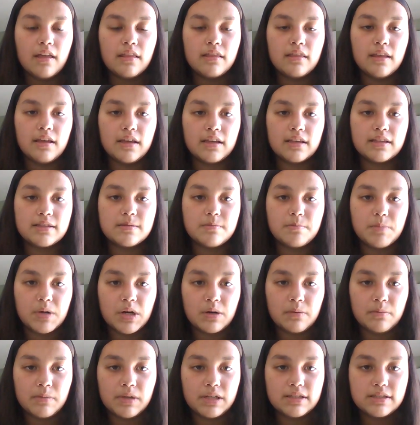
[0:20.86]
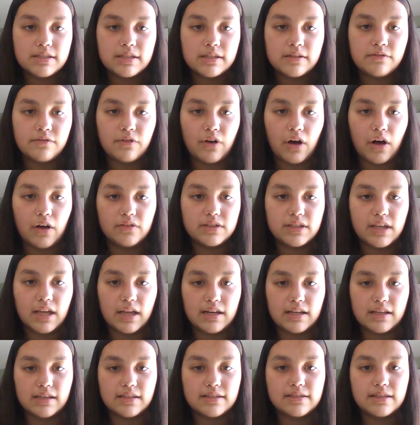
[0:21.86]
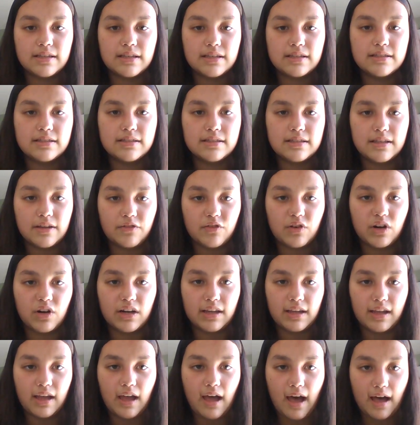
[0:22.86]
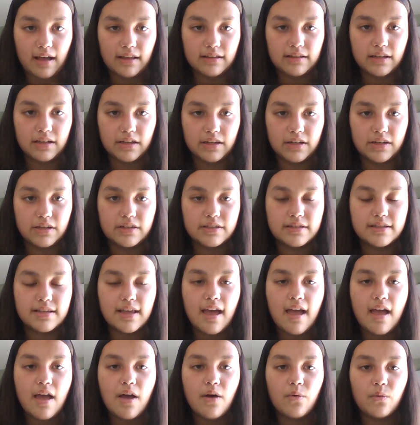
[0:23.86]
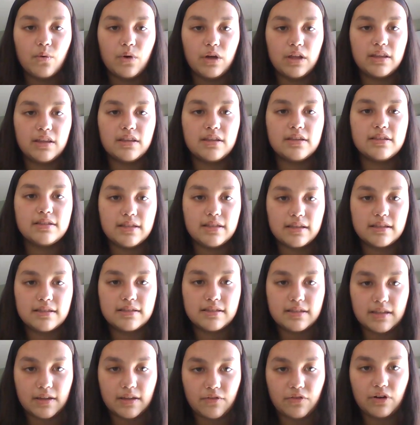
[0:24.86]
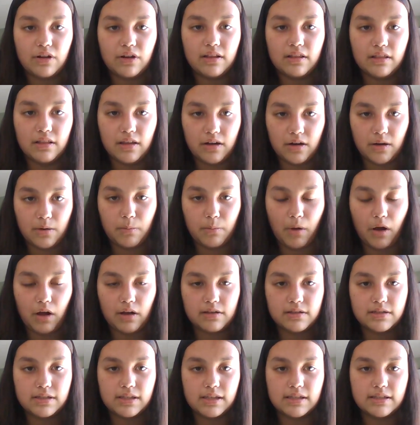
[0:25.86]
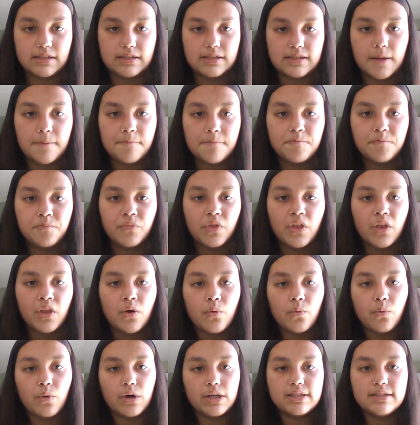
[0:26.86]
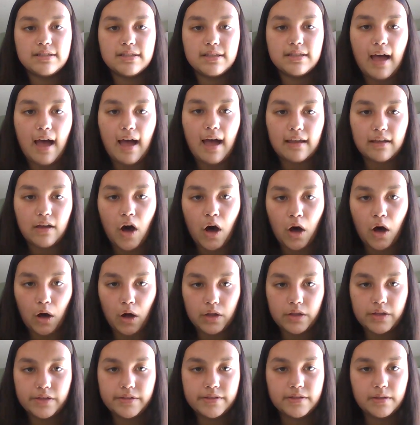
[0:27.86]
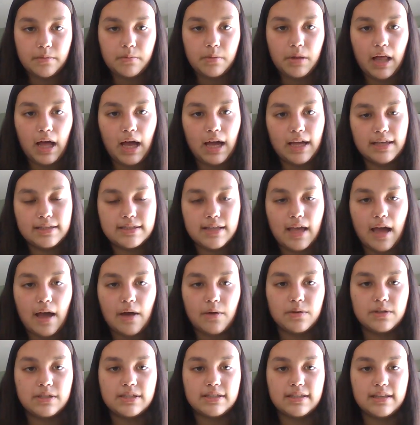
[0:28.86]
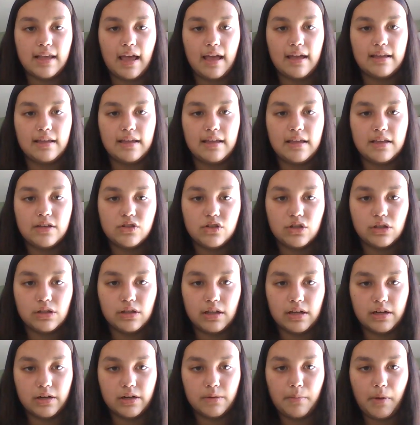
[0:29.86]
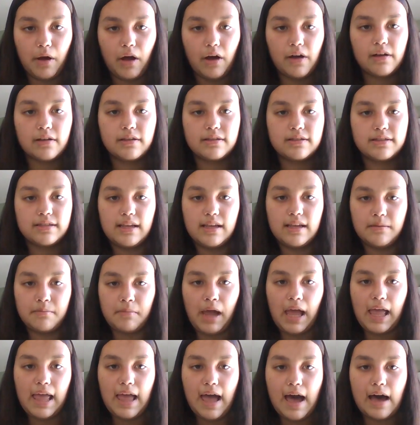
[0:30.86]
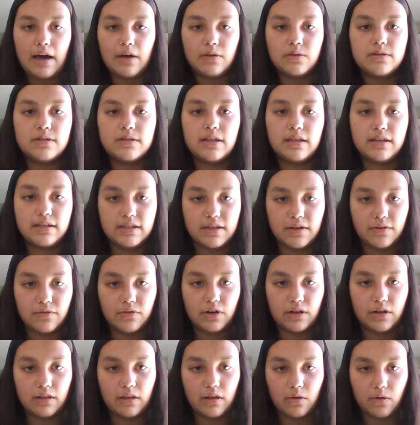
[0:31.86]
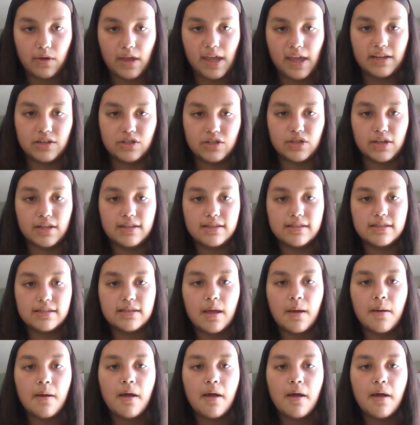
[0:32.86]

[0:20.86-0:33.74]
The experiments involved getting six different cat litters with six different litter boxes. Once I got all the supplies, I would set each litter box in my house in different locations.